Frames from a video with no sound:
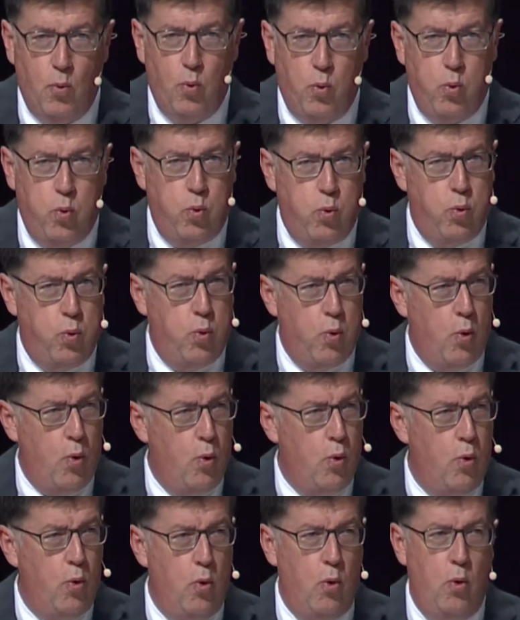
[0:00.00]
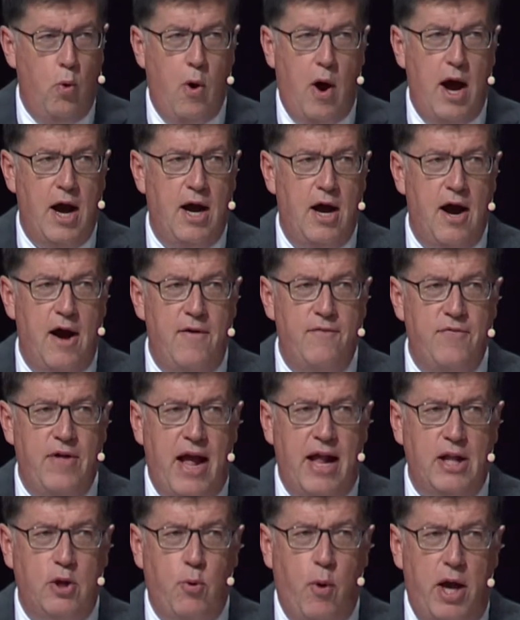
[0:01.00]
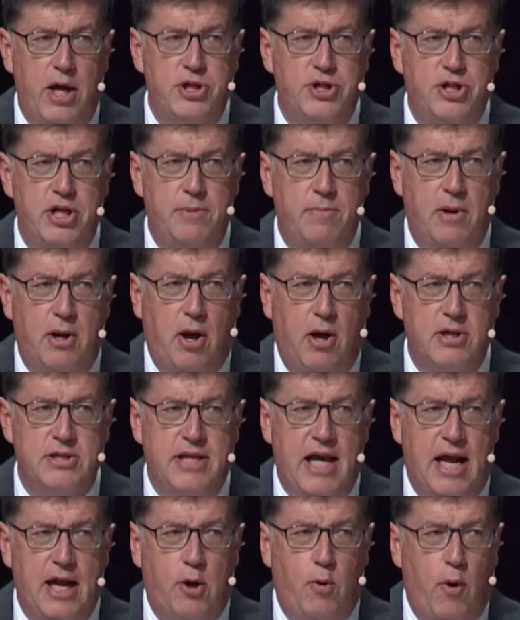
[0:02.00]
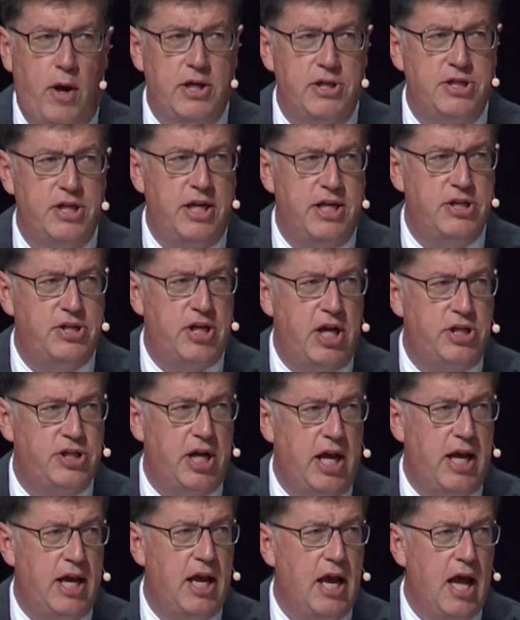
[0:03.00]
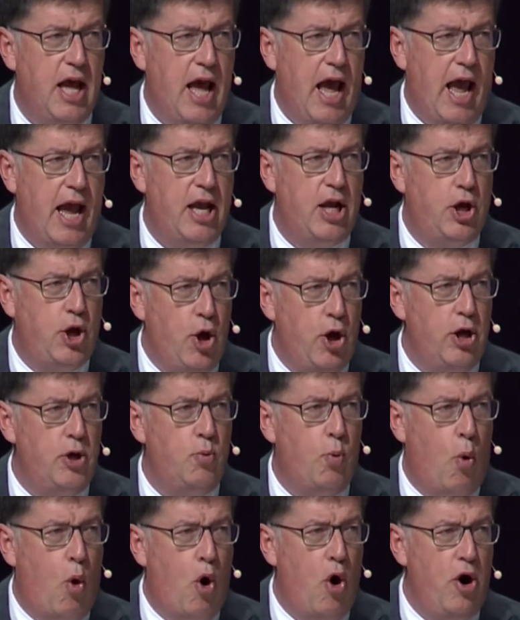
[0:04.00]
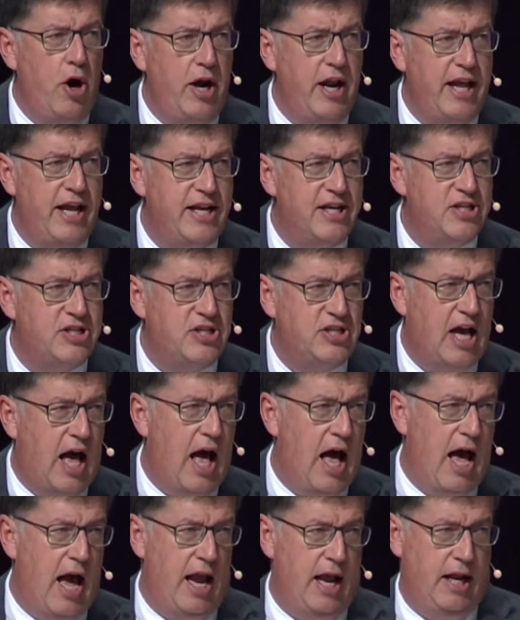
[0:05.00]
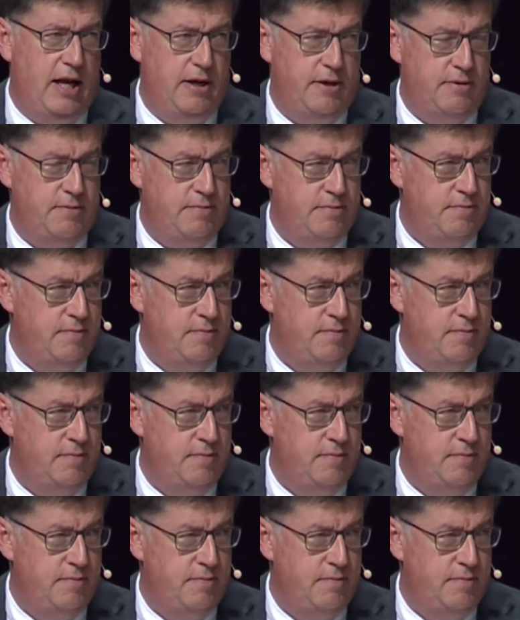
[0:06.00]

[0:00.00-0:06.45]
Ooh, I love that question because that question is such a, a good warning sign.